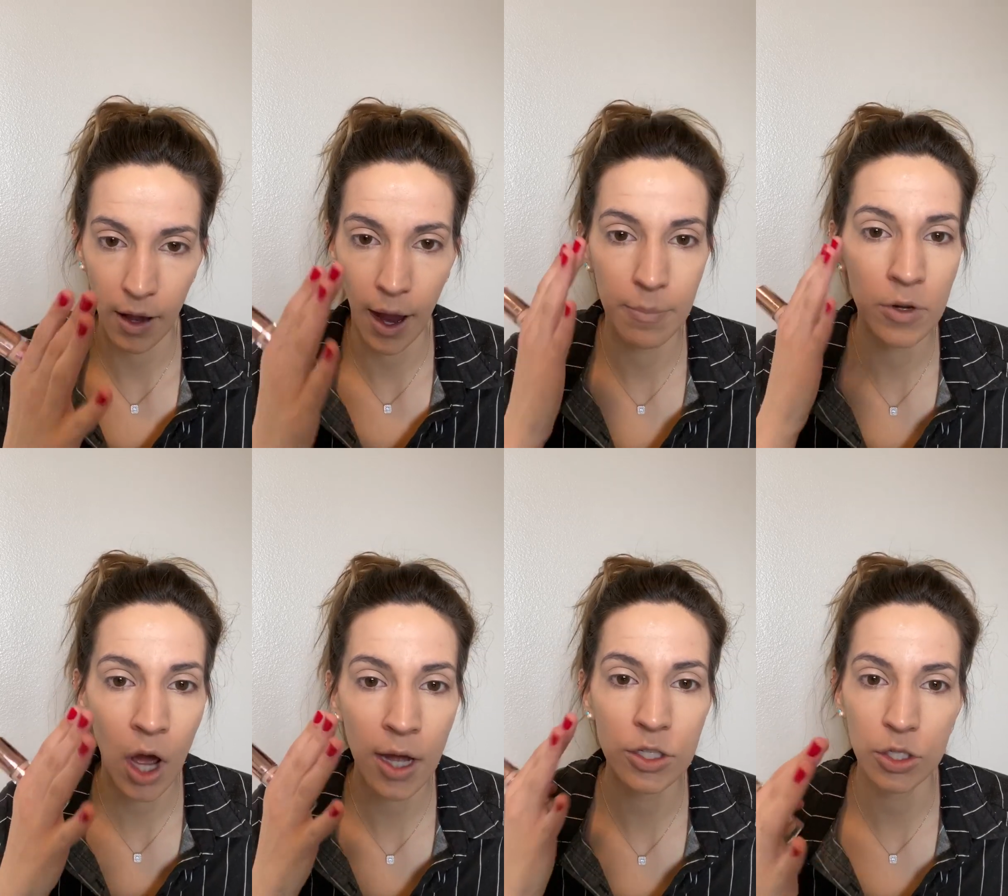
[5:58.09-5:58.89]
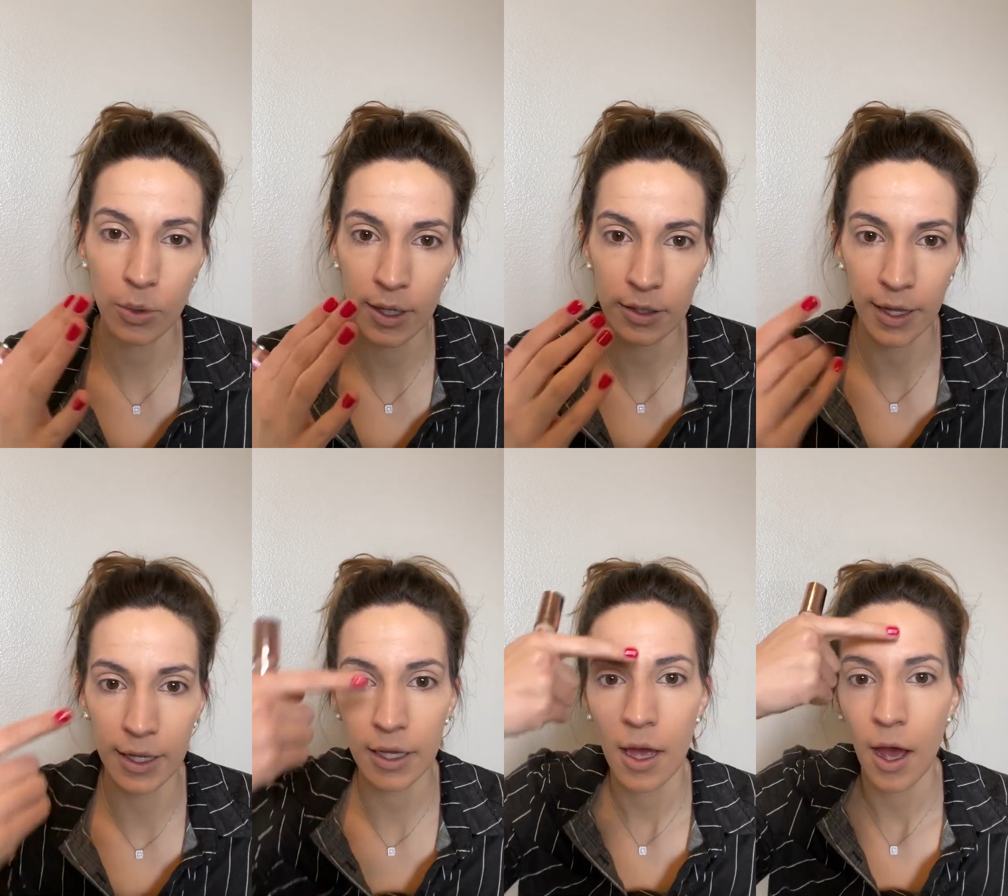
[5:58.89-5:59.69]
I'm not doing
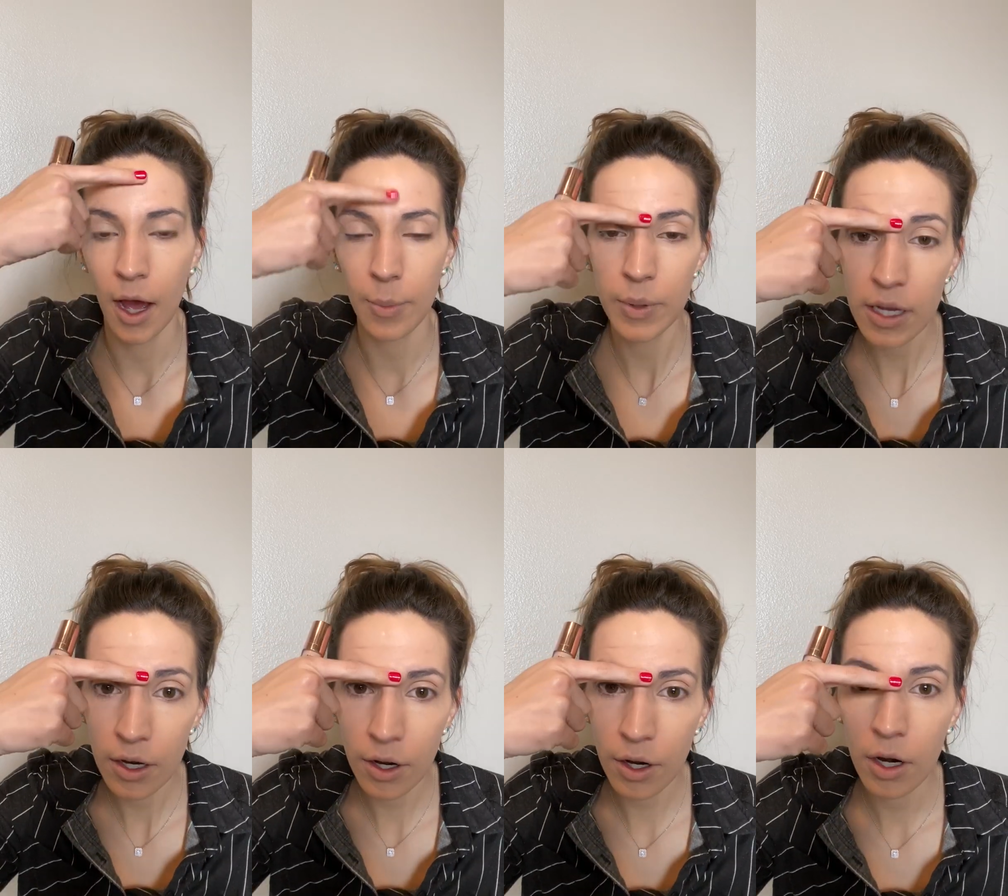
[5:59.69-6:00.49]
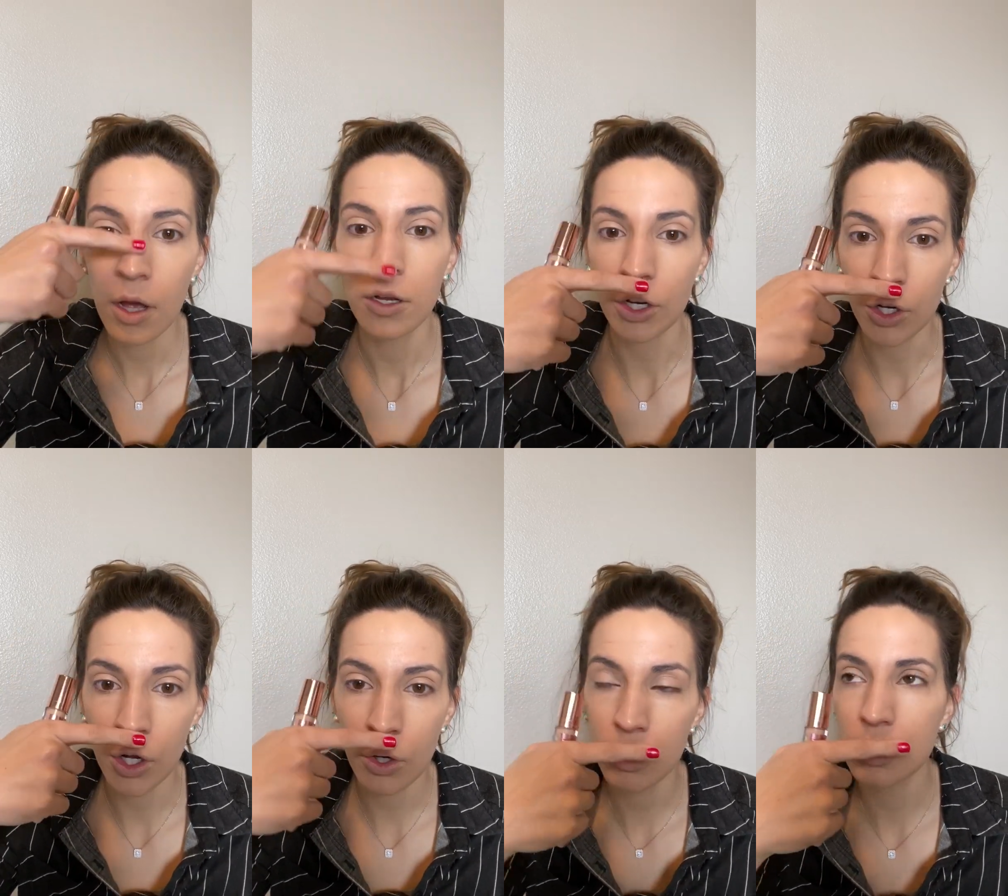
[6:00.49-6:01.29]
like up here, your
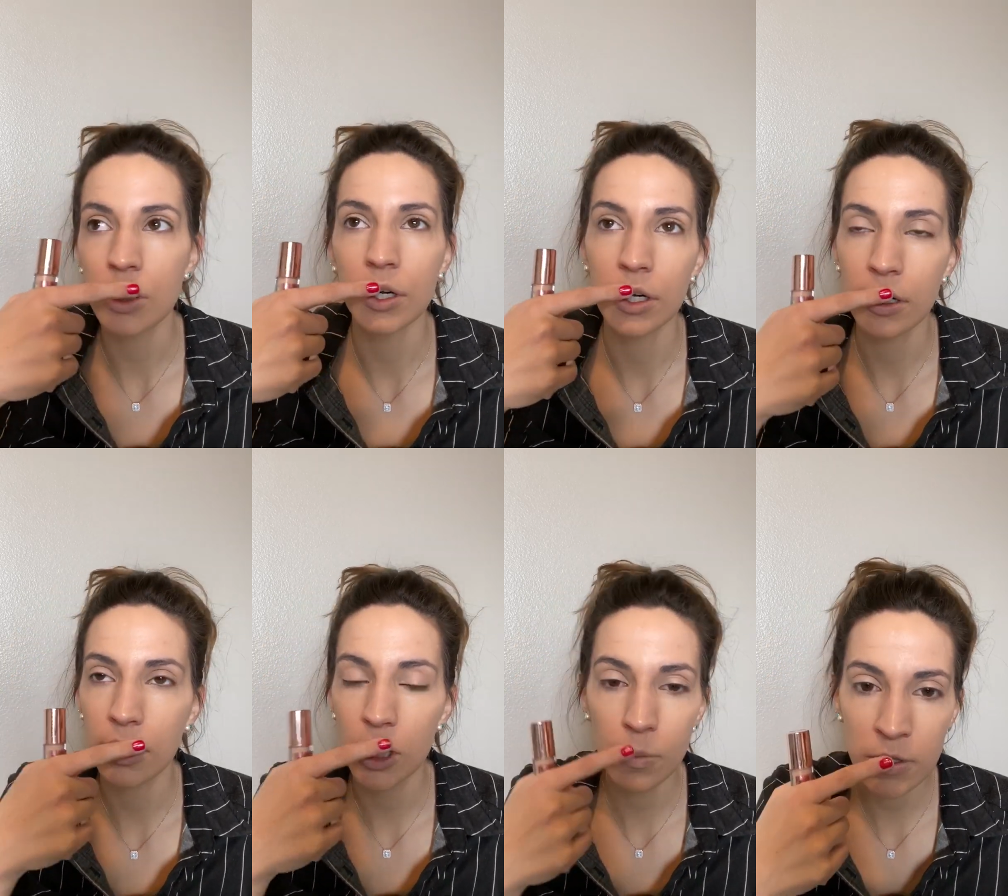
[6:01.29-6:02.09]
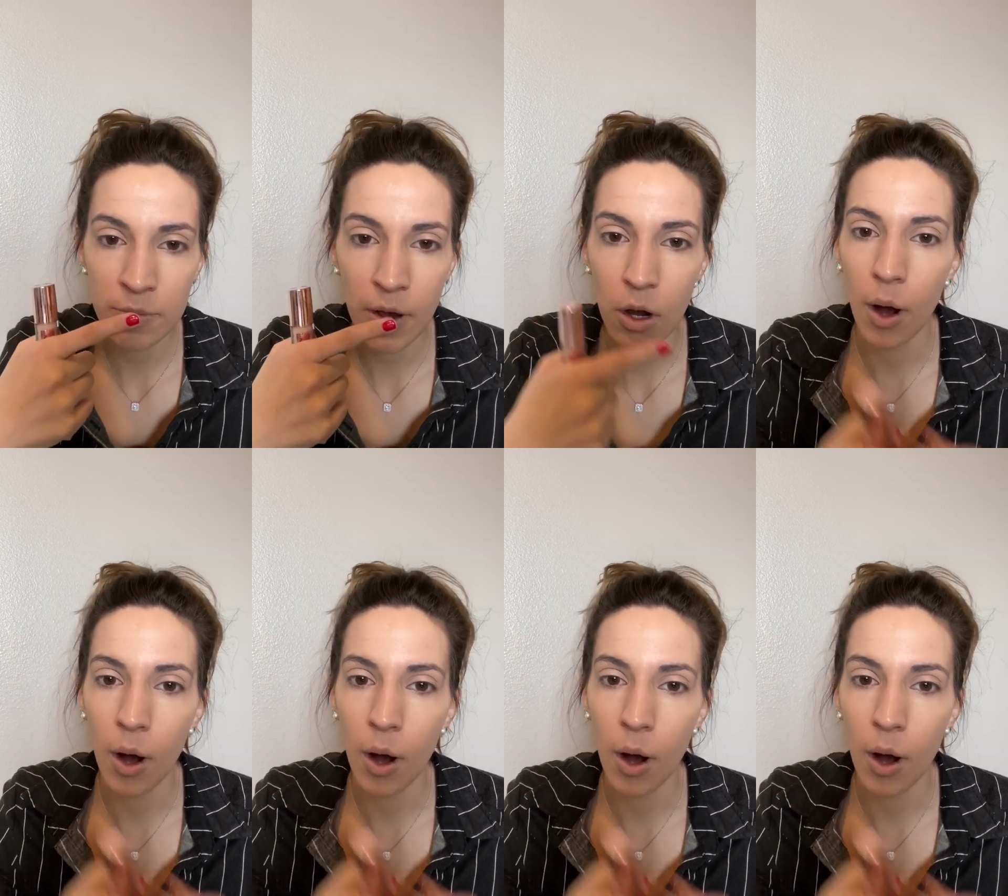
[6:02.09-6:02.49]
nose, your cupid's bow.